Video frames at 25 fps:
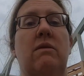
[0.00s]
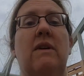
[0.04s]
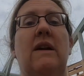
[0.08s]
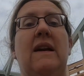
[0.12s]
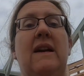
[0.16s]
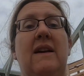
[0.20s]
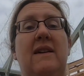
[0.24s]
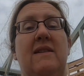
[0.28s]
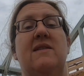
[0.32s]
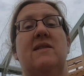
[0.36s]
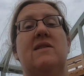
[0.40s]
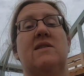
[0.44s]

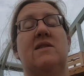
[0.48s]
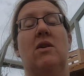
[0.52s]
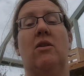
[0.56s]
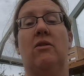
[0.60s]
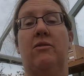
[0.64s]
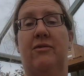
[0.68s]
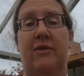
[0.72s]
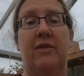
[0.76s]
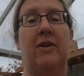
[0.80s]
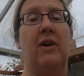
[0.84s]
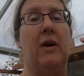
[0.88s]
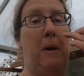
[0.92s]
really is
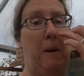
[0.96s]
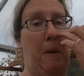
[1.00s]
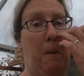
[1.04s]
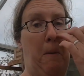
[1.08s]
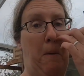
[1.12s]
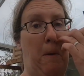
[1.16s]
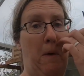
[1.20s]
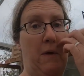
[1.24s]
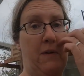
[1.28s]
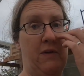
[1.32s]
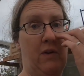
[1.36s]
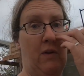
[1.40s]
soft,
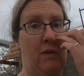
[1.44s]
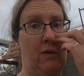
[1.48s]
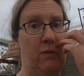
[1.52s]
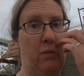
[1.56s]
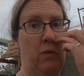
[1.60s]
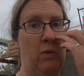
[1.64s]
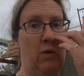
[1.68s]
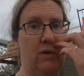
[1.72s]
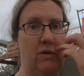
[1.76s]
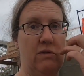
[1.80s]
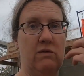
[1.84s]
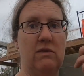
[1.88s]

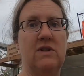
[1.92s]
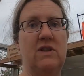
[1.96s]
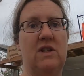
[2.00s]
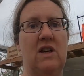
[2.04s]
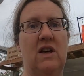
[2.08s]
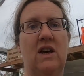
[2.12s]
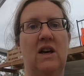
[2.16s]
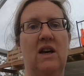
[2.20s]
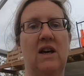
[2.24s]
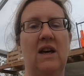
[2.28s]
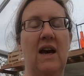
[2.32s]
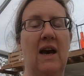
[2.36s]
soft water as
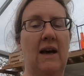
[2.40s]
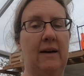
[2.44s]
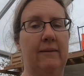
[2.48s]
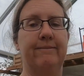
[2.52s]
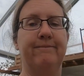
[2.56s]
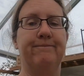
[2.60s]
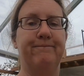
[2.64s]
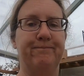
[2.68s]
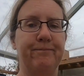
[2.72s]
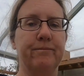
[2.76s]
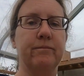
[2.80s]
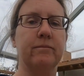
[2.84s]
you can get.
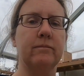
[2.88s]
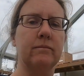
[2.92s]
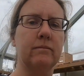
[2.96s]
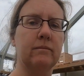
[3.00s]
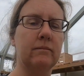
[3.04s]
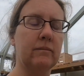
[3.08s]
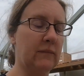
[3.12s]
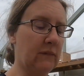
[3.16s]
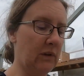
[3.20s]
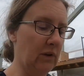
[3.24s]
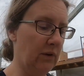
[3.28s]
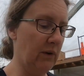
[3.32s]

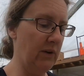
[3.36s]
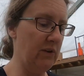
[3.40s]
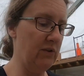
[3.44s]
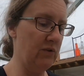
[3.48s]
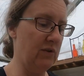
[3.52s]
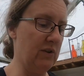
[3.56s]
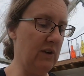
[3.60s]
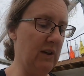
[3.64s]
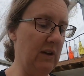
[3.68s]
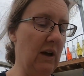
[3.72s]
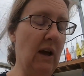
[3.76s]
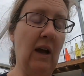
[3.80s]
Quite
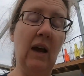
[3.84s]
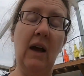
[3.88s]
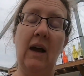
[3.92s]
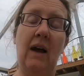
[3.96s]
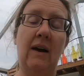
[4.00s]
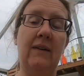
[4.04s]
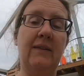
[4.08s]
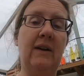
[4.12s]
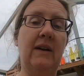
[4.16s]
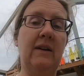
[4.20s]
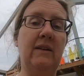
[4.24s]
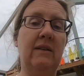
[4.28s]
interesting.
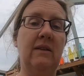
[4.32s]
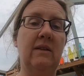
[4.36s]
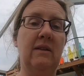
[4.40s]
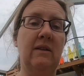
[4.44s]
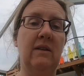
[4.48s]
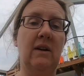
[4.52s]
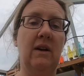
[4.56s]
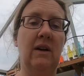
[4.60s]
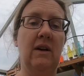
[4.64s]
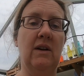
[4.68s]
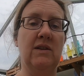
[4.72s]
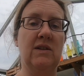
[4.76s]
And then,
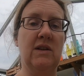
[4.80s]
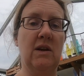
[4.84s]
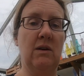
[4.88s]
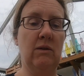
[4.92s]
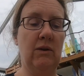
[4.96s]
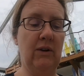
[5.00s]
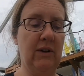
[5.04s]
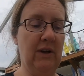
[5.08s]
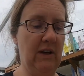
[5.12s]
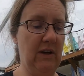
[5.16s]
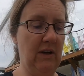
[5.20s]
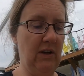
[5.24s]
so
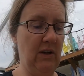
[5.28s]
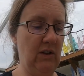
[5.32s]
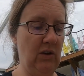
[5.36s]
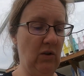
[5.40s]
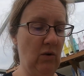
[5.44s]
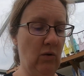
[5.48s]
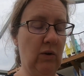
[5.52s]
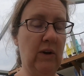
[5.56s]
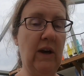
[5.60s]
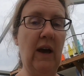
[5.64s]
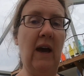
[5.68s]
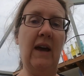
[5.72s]
looking at
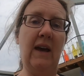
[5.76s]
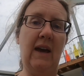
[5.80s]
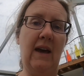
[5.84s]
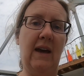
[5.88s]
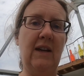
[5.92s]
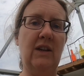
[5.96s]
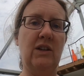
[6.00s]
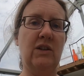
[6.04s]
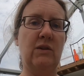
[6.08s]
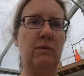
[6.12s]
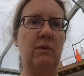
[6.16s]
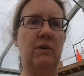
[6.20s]
your
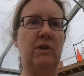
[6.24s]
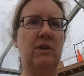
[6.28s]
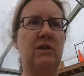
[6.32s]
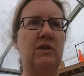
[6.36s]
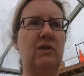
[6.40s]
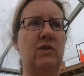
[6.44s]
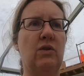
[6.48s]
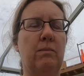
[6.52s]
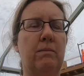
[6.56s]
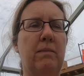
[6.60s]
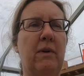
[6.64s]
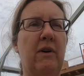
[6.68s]
KH, which
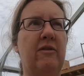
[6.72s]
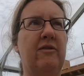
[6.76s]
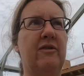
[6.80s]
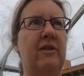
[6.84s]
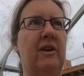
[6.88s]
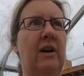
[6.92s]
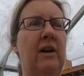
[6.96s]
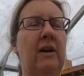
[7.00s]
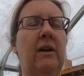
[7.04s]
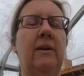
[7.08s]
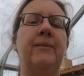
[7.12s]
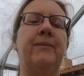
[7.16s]
is your
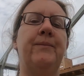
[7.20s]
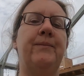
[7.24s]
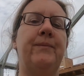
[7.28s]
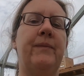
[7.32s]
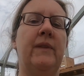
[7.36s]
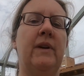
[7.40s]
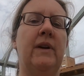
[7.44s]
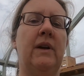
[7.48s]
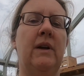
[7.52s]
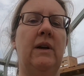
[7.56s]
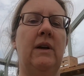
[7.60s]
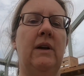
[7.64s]
buffer,
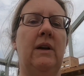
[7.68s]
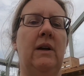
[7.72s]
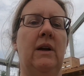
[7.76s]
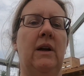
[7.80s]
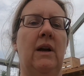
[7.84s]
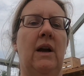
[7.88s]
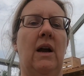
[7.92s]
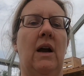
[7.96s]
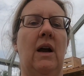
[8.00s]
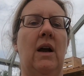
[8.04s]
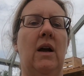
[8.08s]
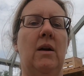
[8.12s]

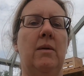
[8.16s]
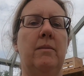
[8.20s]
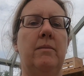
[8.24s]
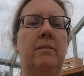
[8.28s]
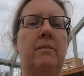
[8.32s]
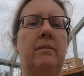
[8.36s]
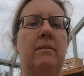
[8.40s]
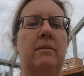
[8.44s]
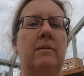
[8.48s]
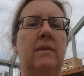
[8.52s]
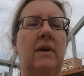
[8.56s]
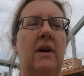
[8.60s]

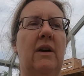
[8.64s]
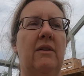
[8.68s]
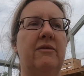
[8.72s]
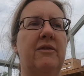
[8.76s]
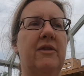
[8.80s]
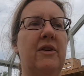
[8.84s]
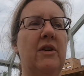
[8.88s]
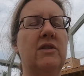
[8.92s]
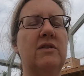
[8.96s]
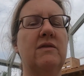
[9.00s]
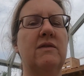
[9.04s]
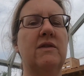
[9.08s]
um,
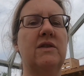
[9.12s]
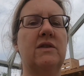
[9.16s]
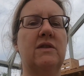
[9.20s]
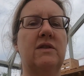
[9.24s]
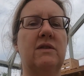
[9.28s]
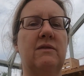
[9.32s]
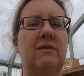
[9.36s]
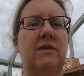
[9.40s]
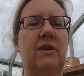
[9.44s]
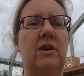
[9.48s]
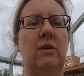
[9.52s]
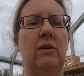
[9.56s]
for those
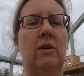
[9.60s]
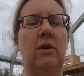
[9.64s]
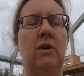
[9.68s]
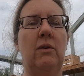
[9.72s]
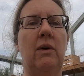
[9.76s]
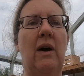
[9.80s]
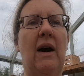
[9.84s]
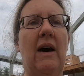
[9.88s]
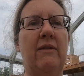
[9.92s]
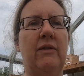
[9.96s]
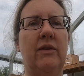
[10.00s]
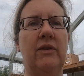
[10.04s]
of you
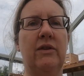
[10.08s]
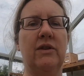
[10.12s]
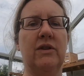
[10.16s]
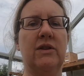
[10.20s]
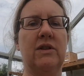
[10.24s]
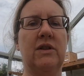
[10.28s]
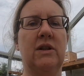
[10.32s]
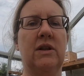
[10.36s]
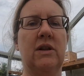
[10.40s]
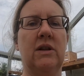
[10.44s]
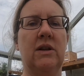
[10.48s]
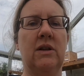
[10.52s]
who
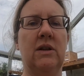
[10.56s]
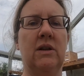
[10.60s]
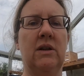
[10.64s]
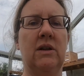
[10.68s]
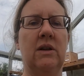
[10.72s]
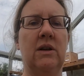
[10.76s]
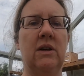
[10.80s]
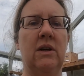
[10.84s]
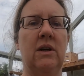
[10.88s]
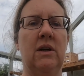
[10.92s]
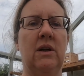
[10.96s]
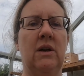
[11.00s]
haven't
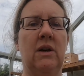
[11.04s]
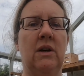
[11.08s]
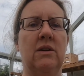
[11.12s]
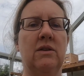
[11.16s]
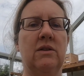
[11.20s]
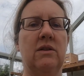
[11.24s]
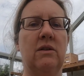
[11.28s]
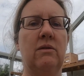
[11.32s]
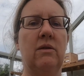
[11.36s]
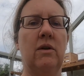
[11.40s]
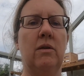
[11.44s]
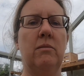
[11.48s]

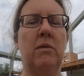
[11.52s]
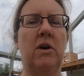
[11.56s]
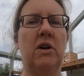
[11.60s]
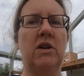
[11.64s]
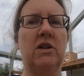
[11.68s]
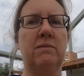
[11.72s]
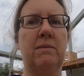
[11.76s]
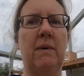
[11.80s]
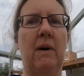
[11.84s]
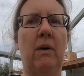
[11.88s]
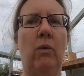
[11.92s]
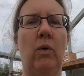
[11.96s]
don't know
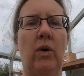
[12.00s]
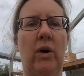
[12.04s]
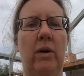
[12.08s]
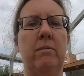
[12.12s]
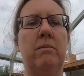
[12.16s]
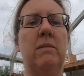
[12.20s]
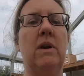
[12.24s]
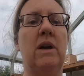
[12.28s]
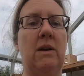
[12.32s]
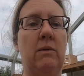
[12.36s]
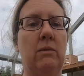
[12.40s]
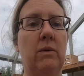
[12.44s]
much about what I
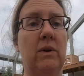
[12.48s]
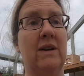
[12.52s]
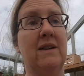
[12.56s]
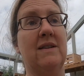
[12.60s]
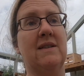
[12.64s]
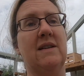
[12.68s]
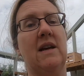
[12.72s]
mean when I